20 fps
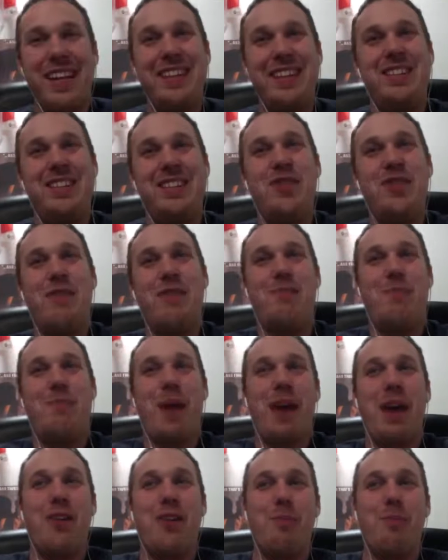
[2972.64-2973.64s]
you have
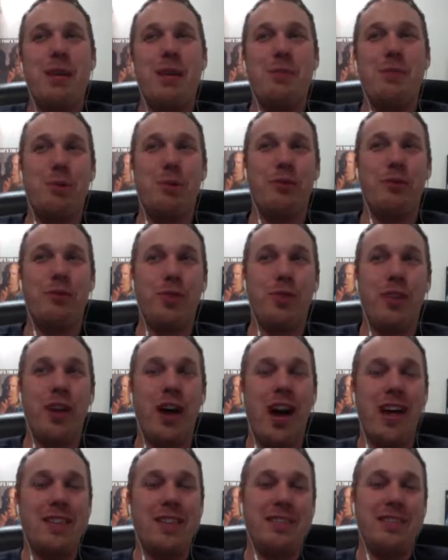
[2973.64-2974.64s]
better people for the
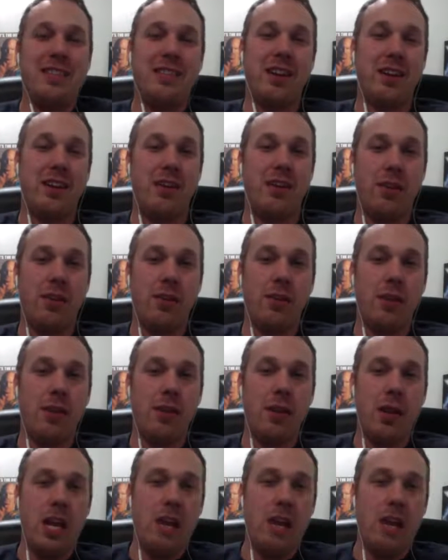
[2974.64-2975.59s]
IC title, though. If you